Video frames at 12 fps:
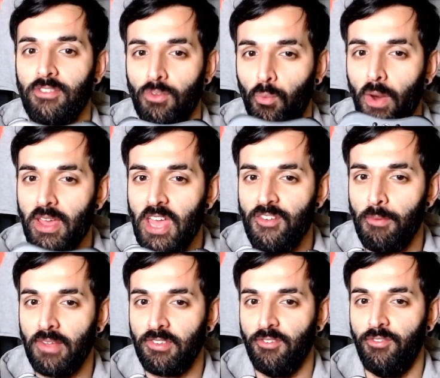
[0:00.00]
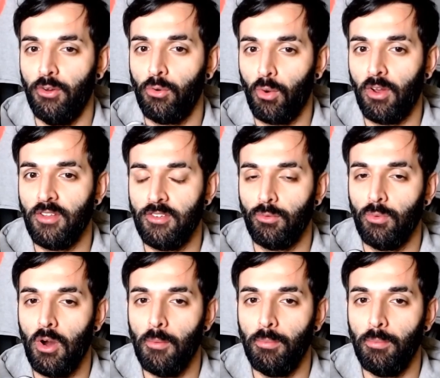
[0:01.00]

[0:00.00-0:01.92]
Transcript: The weight even makes it feel quality as well.